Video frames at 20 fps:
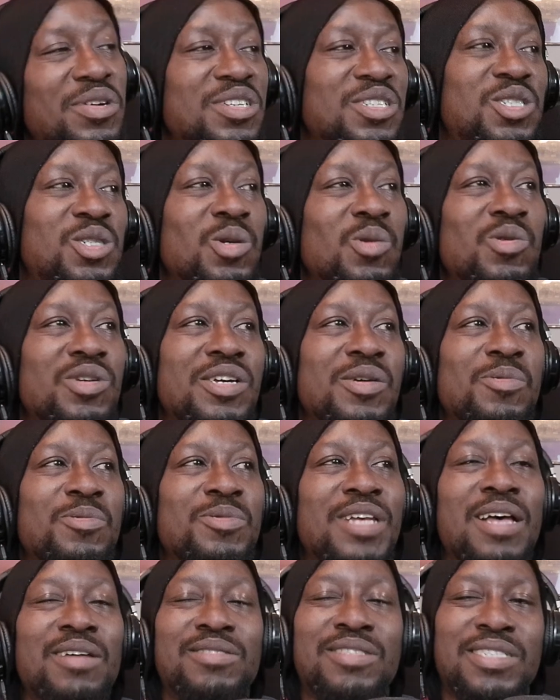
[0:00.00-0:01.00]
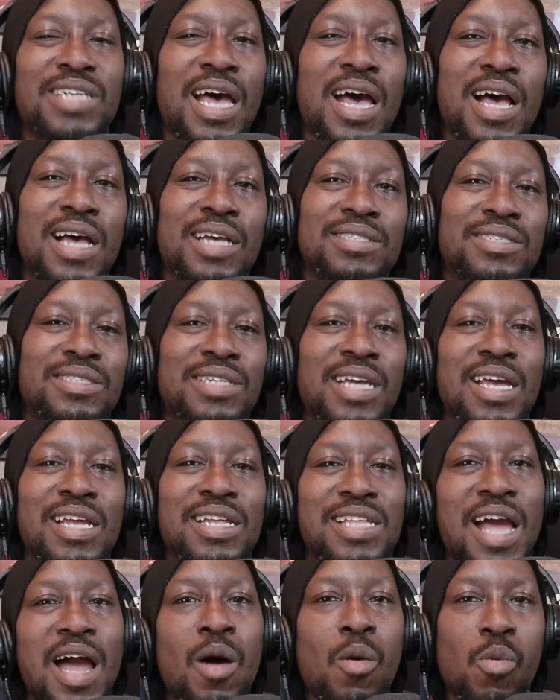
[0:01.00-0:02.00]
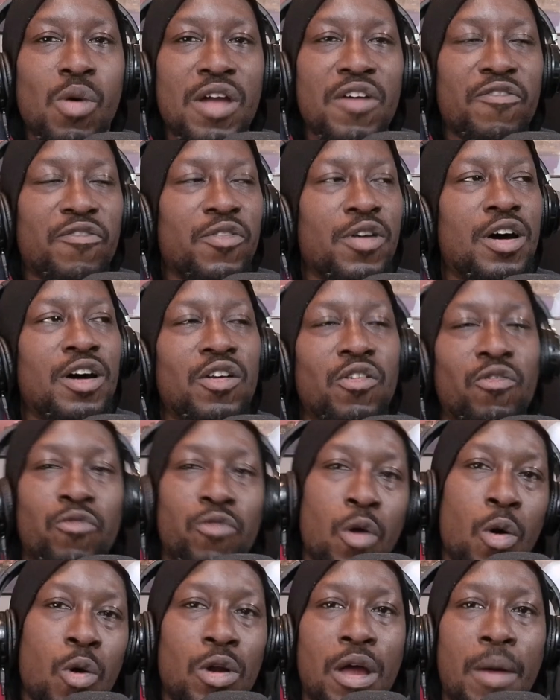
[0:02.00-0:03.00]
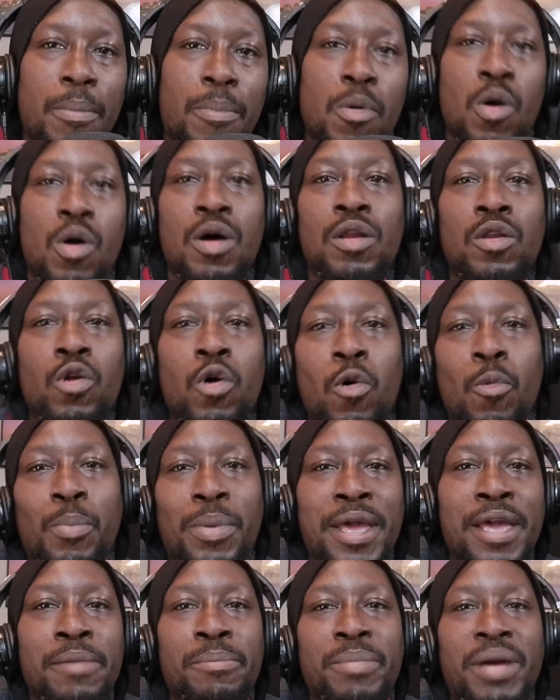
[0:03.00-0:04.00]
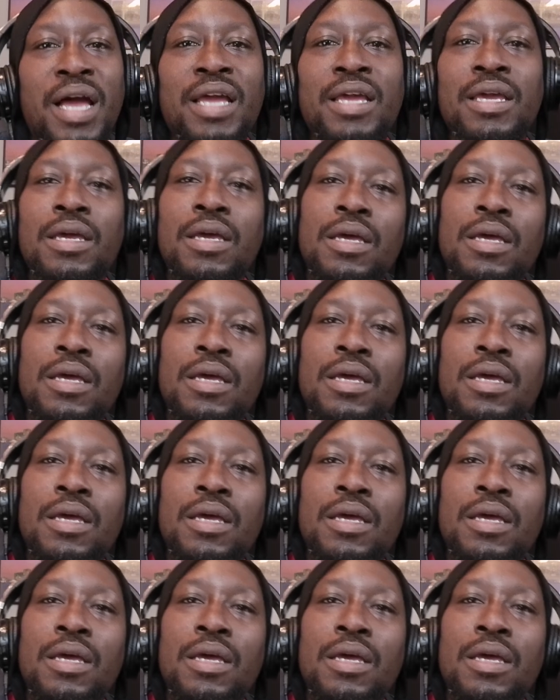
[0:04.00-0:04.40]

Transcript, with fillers: sure they was outside staked out waiting for her to roll up on her little pink bike.